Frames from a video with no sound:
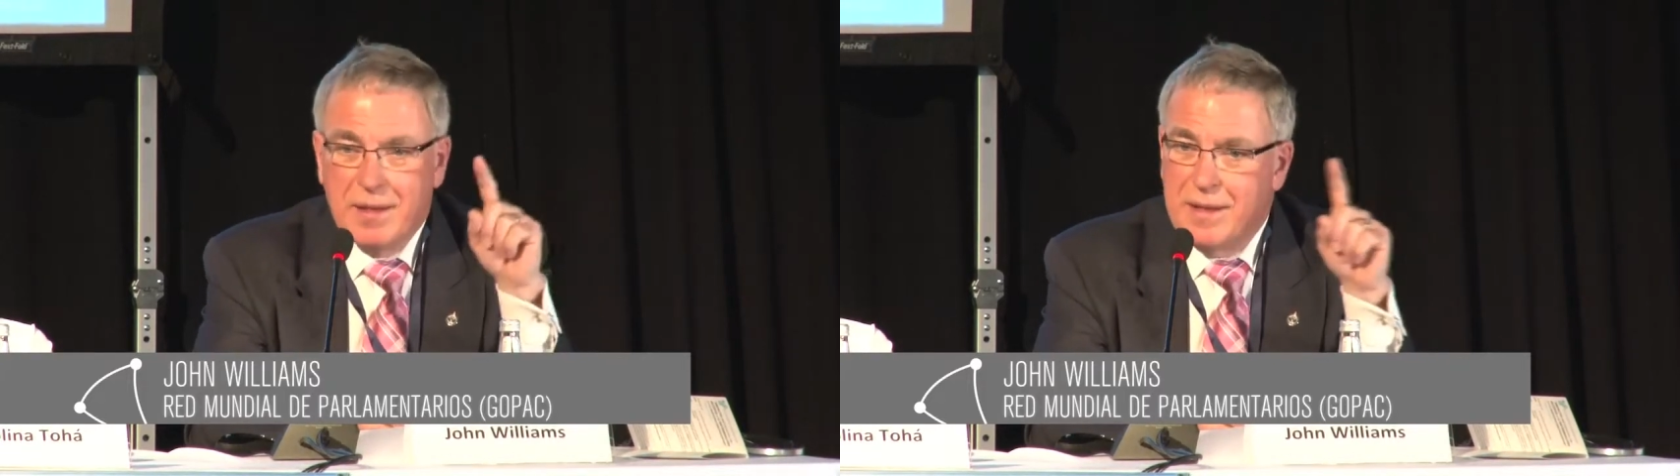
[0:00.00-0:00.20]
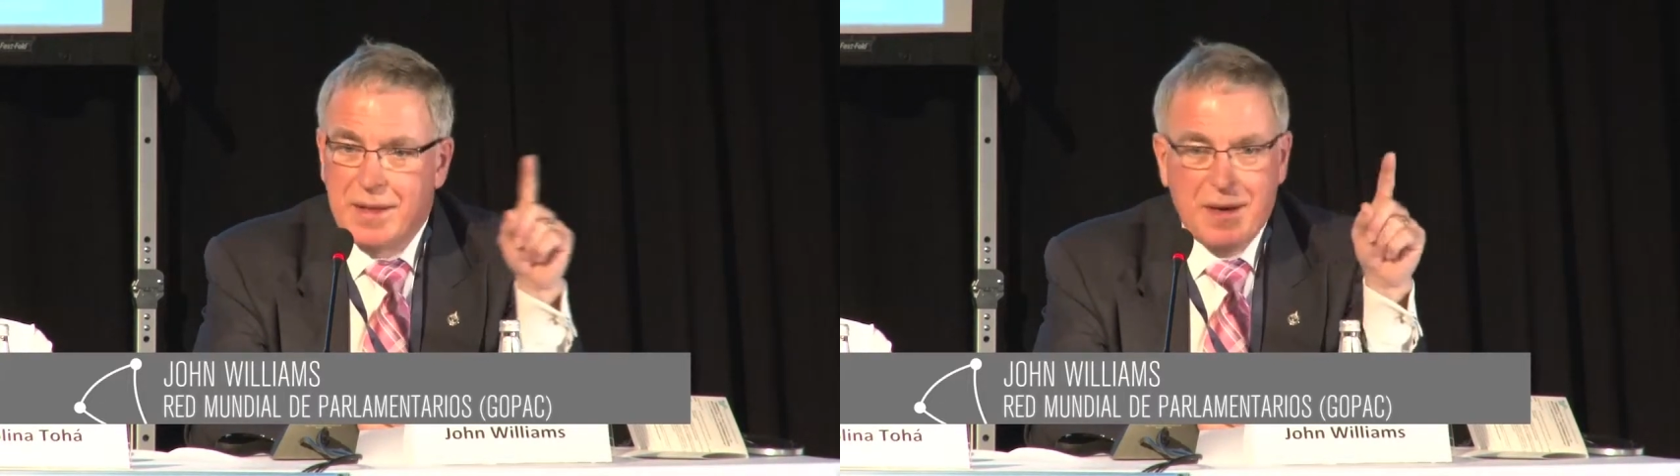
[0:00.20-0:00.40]

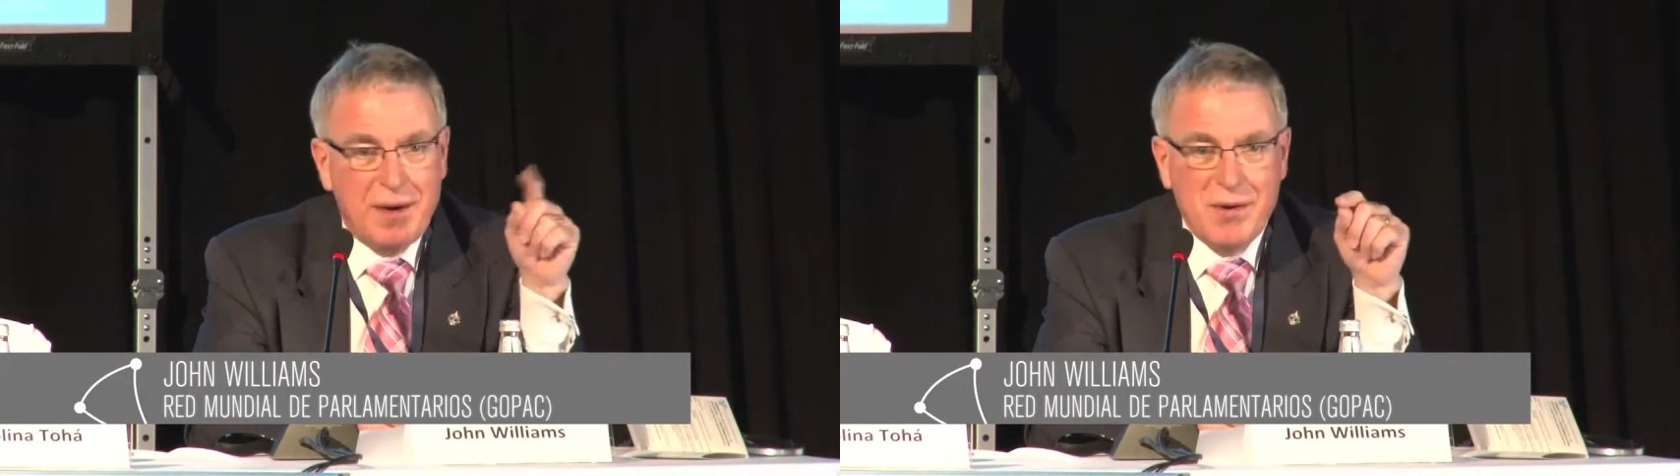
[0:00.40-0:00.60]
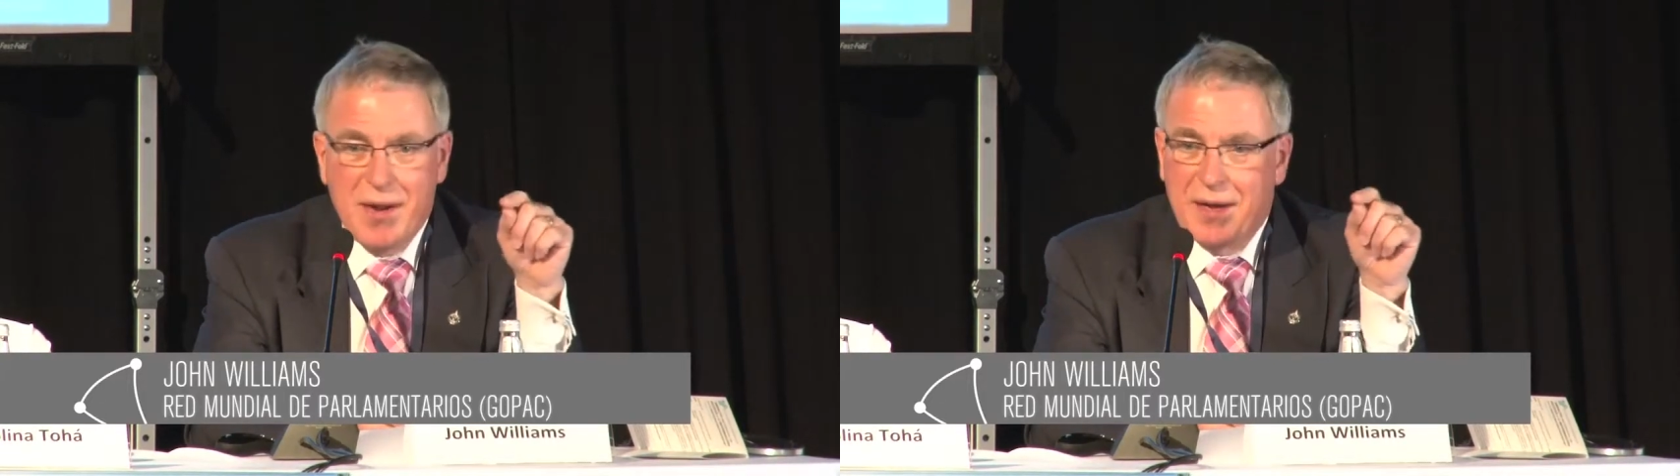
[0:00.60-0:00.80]
they
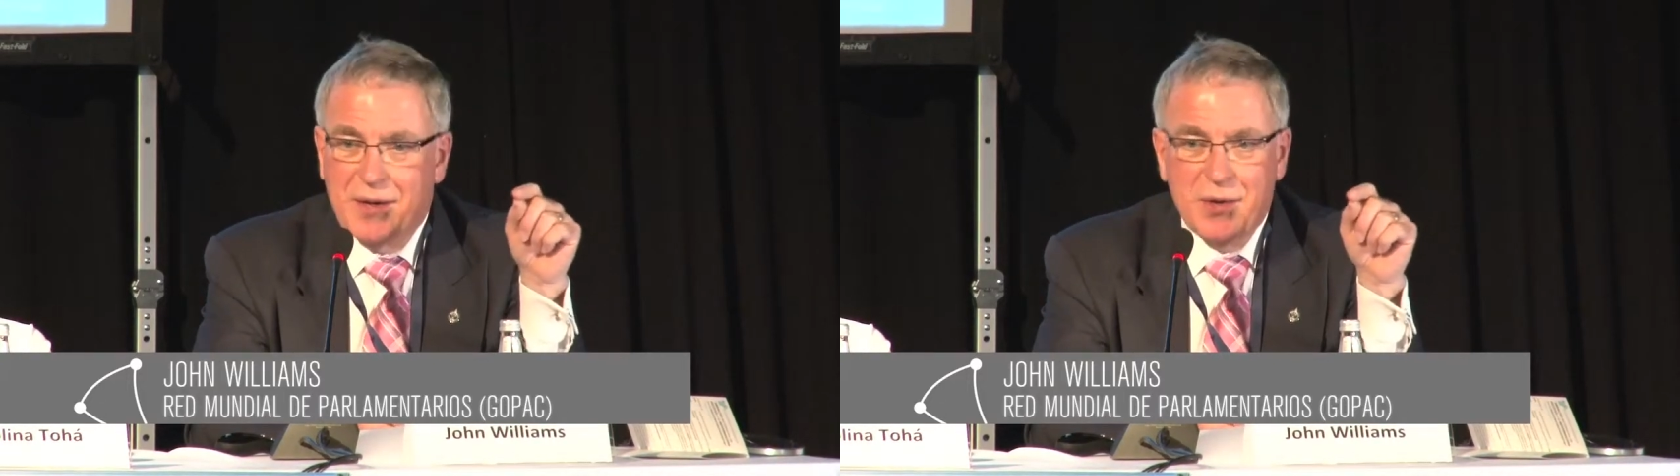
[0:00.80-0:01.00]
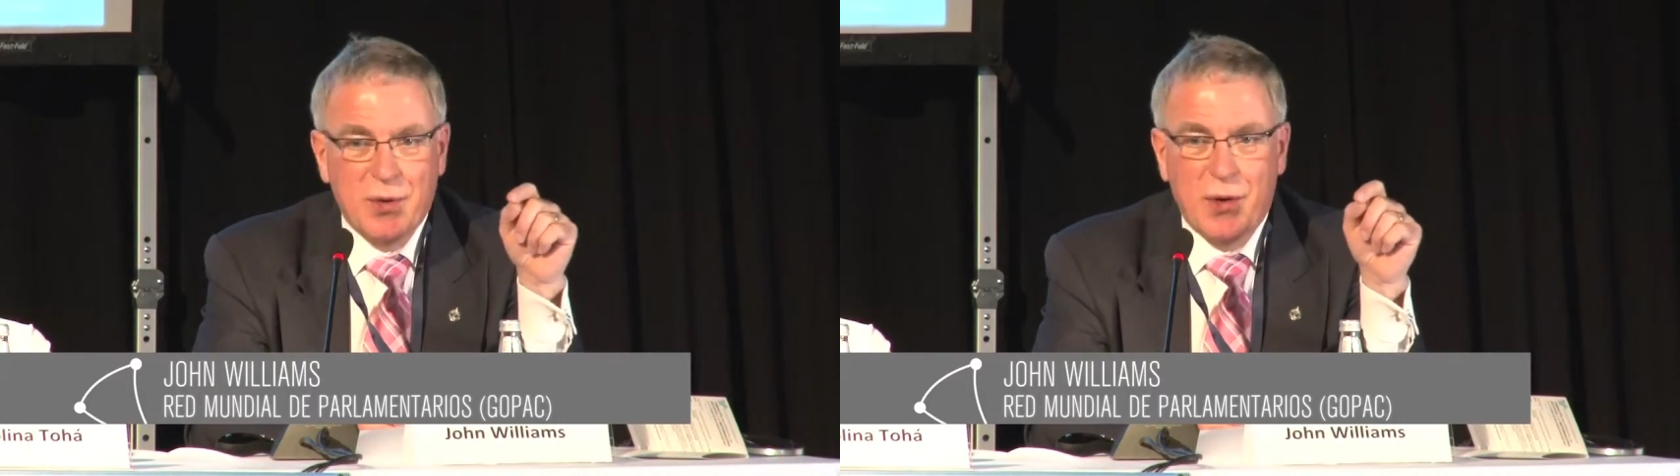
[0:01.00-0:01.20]
are not
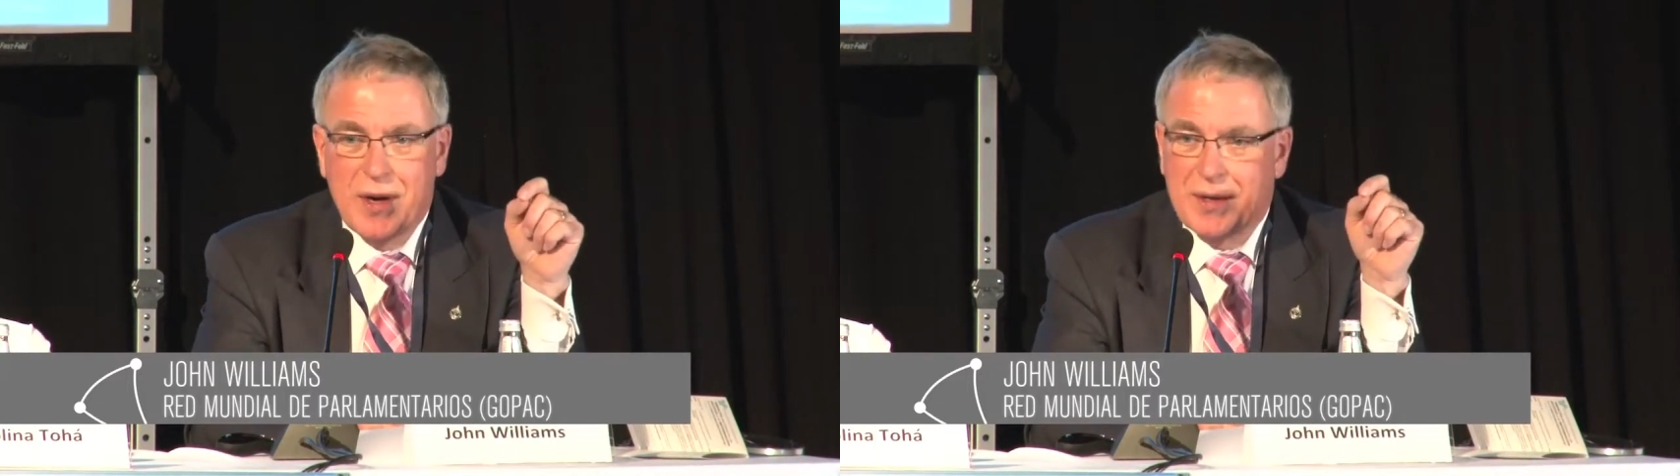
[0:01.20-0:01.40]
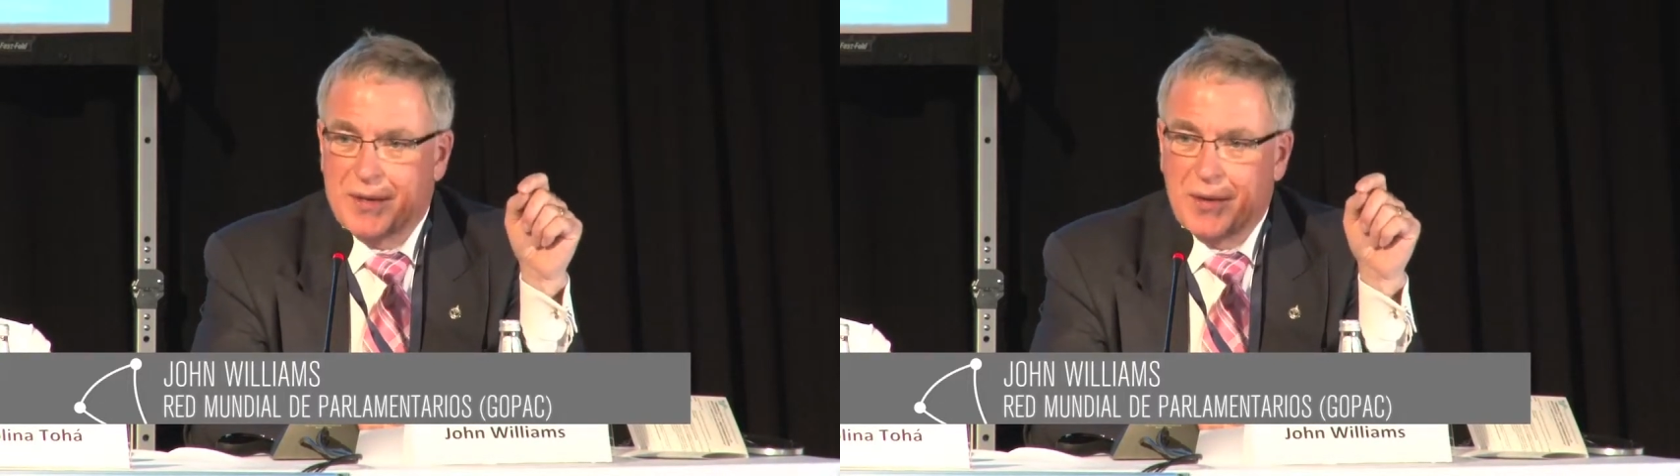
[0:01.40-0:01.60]
going